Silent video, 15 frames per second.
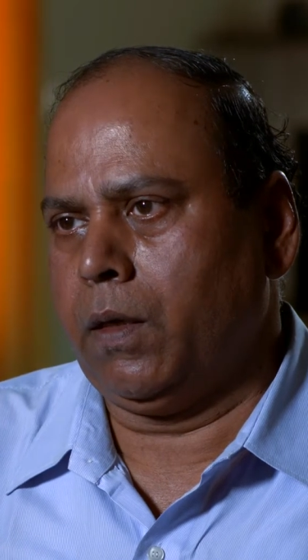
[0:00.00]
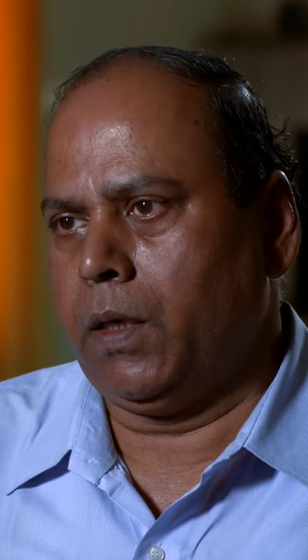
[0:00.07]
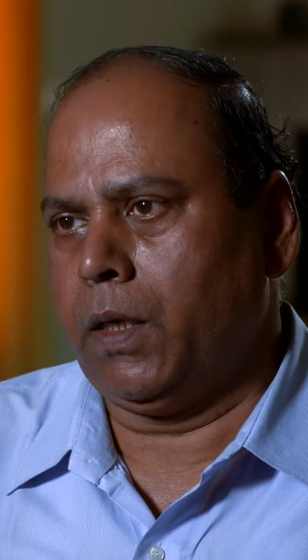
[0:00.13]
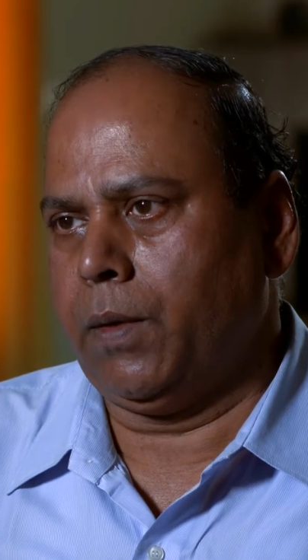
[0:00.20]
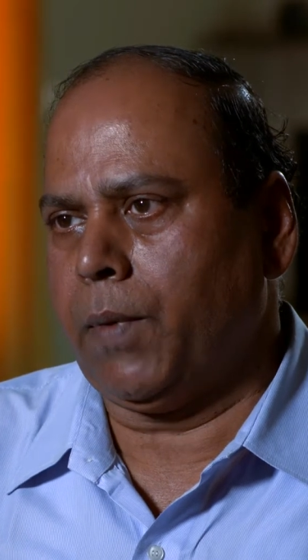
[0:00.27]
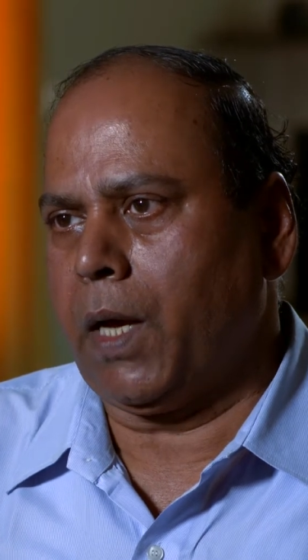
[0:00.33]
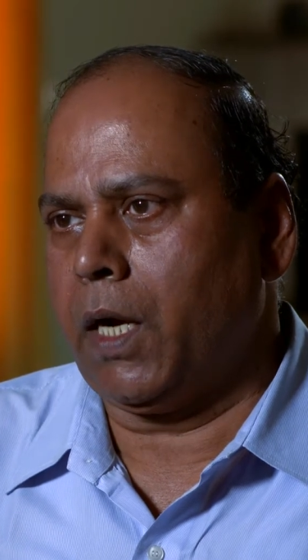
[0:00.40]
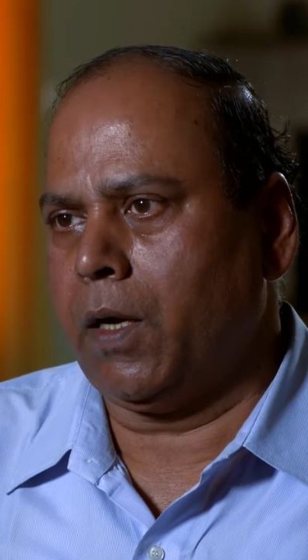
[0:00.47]

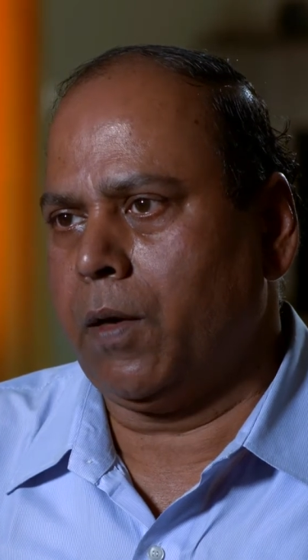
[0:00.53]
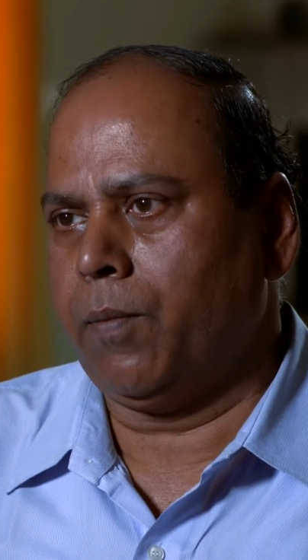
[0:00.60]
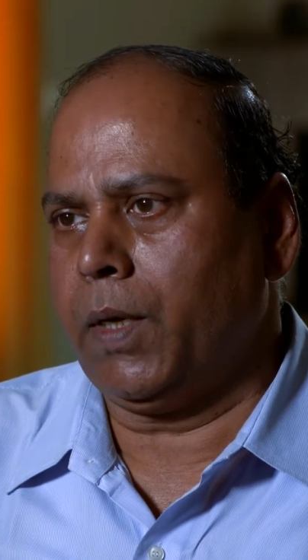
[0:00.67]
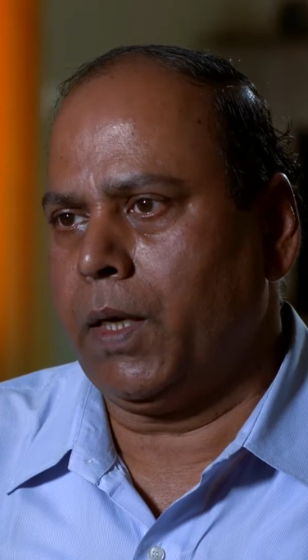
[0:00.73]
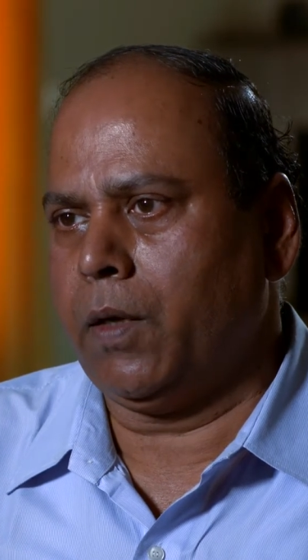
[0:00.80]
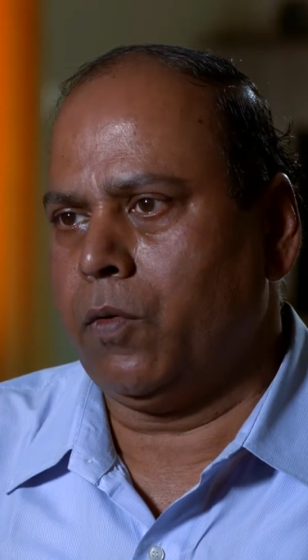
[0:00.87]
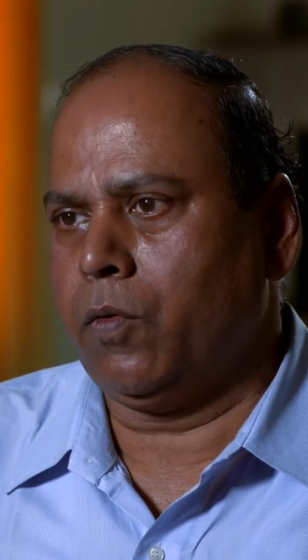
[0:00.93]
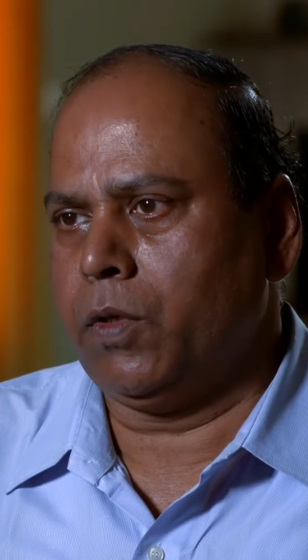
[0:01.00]

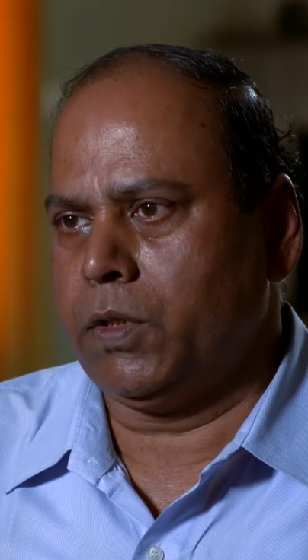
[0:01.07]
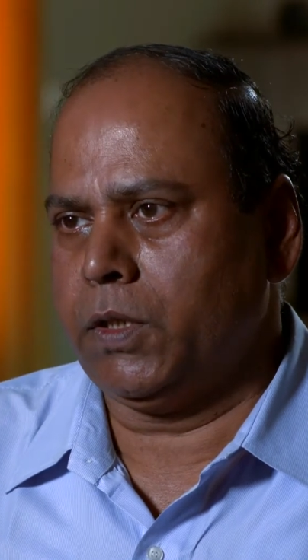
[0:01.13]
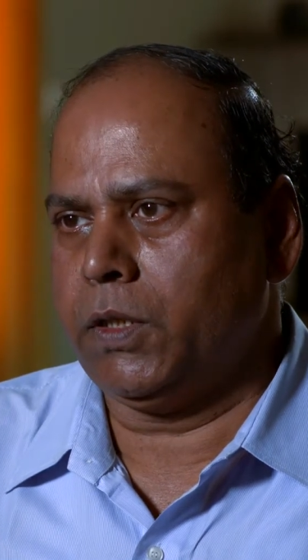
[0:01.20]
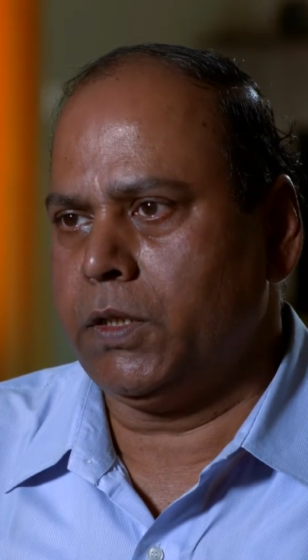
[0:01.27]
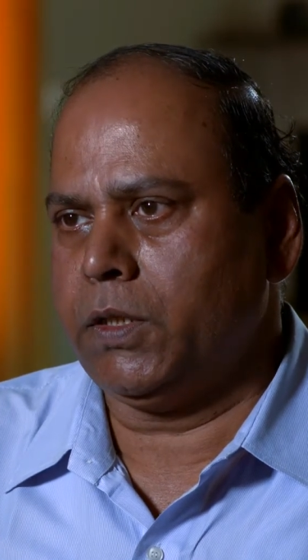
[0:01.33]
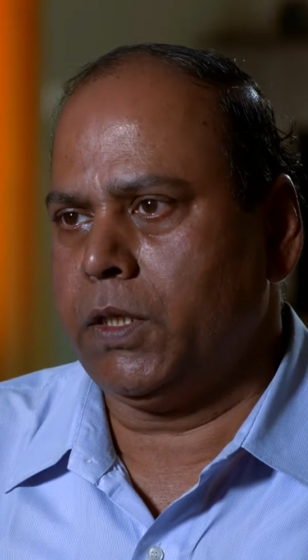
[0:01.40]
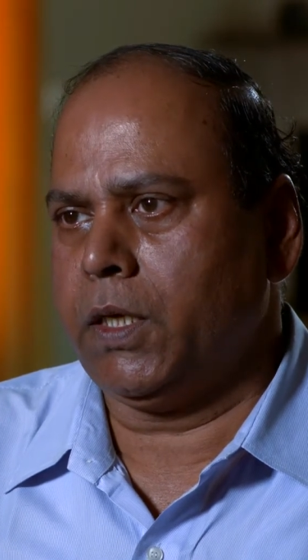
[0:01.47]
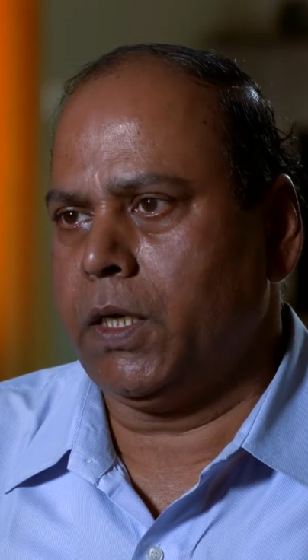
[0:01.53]
environment which
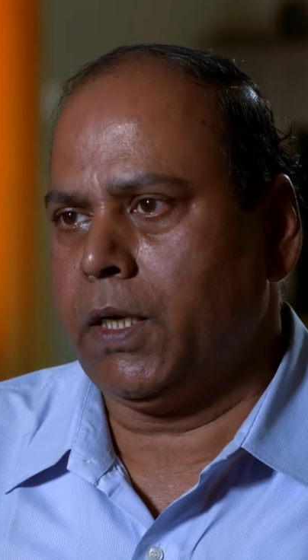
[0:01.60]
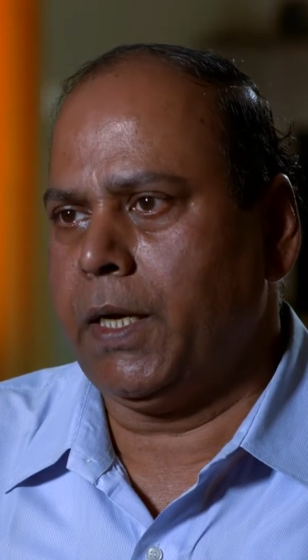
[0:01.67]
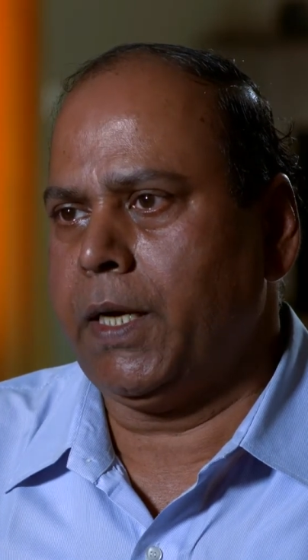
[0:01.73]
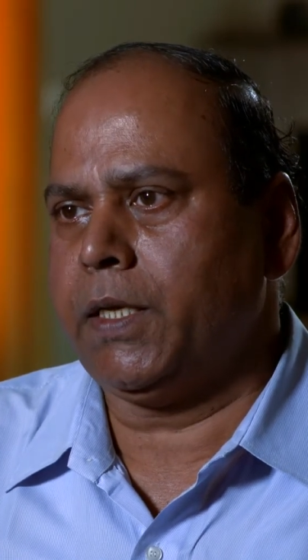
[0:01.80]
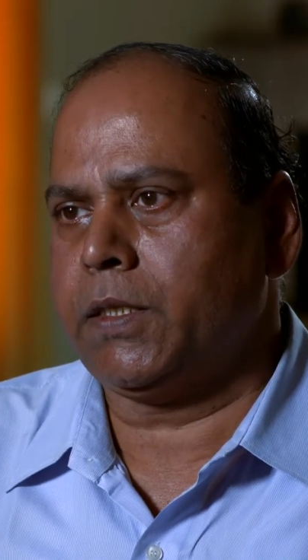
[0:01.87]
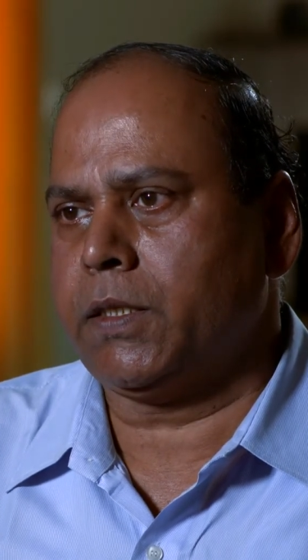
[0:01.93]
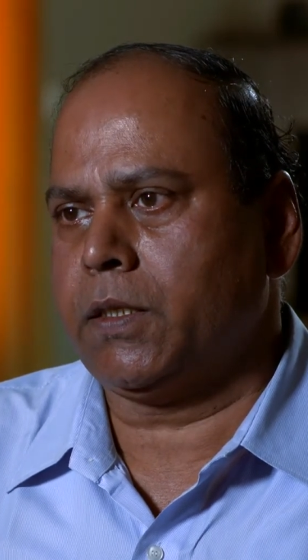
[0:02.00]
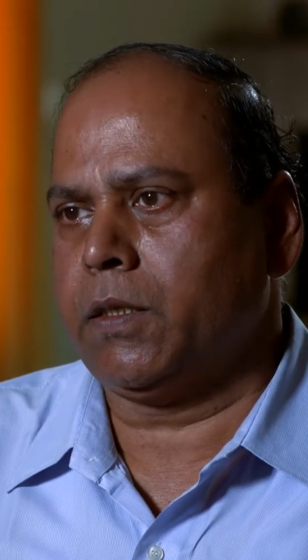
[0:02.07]
is
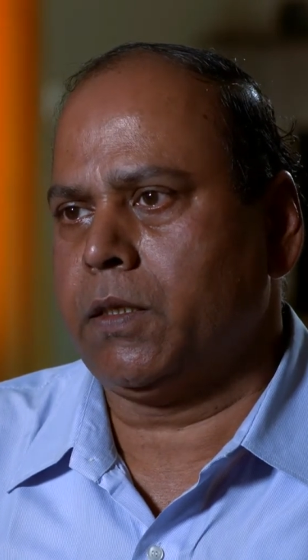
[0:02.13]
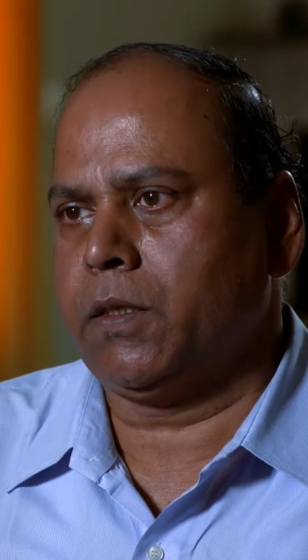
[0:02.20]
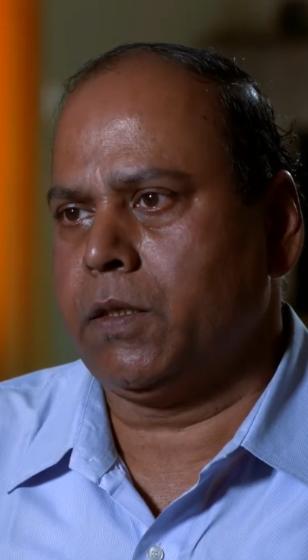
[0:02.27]
less